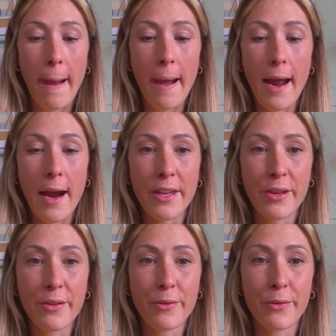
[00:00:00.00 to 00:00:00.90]
Are
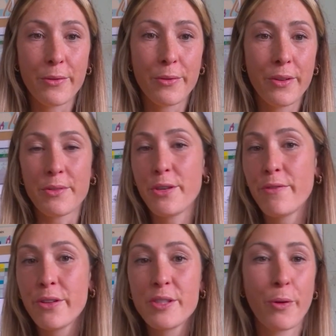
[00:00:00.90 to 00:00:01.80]
you, do you have a
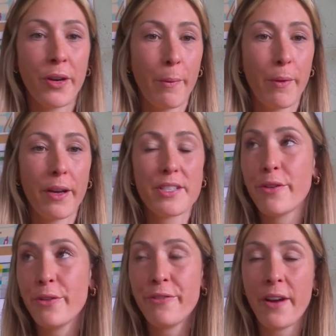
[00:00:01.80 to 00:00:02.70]
good support network? Do you have
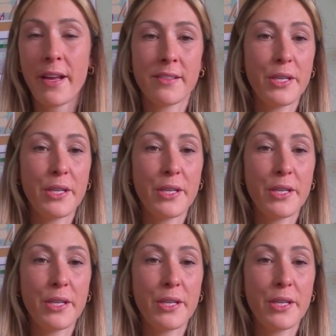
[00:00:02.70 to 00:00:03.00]
good friends?